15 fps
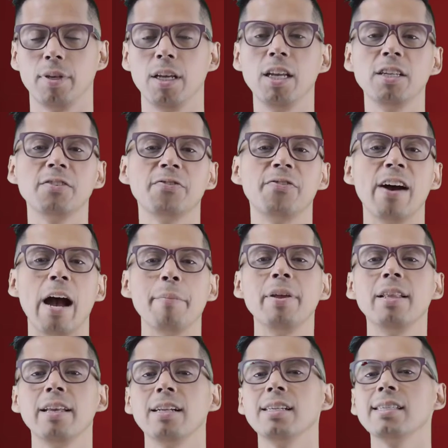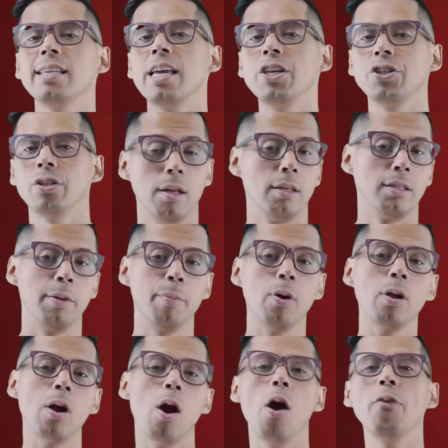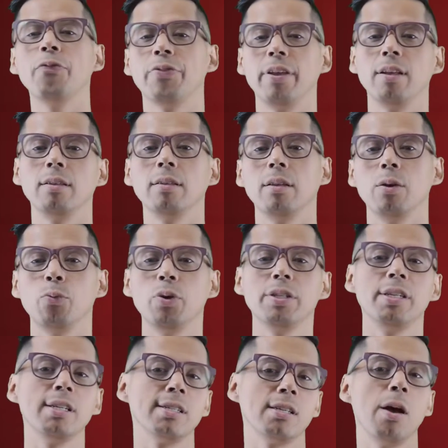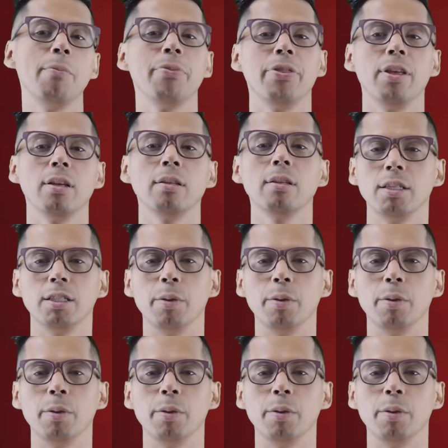is familiarization. The more often we see something,